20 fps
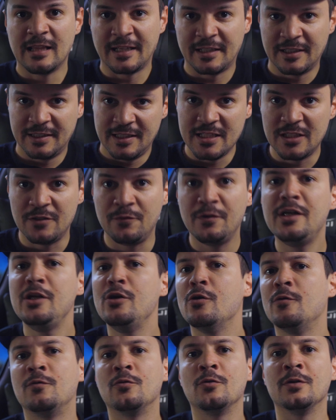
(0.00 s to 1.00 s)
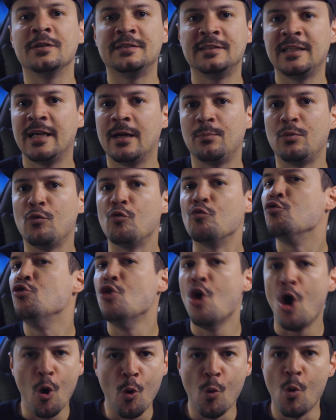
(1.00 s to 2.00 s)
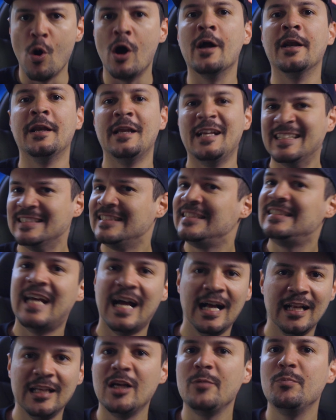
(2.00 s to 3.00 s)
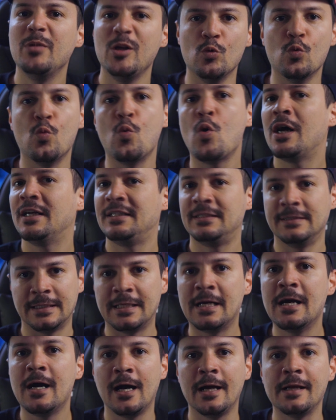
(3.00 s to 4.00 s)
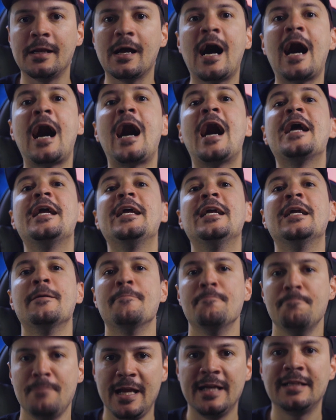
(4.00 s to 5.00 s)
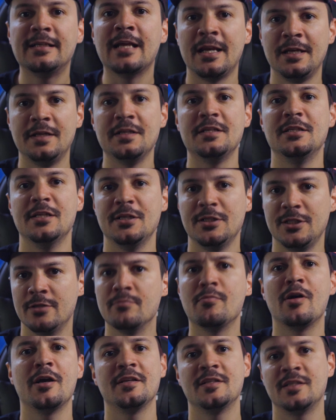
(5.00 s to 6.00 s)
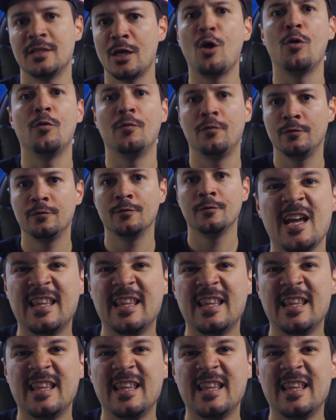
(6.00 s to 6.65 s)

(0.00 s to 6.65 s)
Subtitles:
Like this video, for example, no one is telling me what to cut. I make that decision myself.